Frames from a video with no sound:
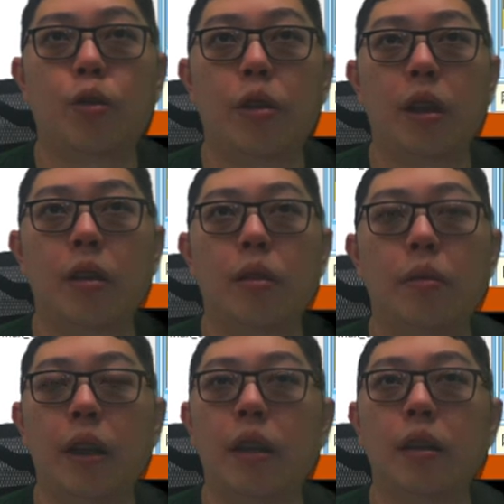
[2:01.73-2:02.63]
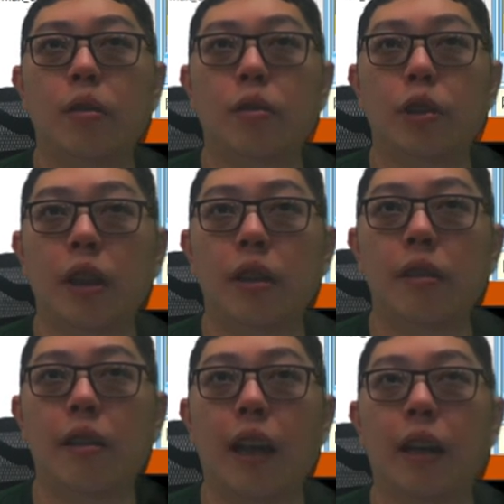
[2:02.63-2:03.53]
straight away to check
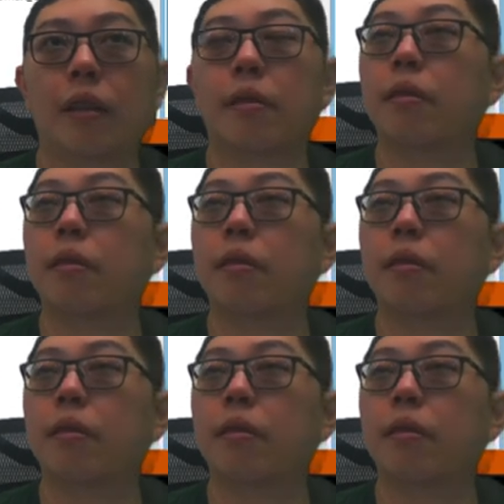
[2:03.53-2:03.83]
this line.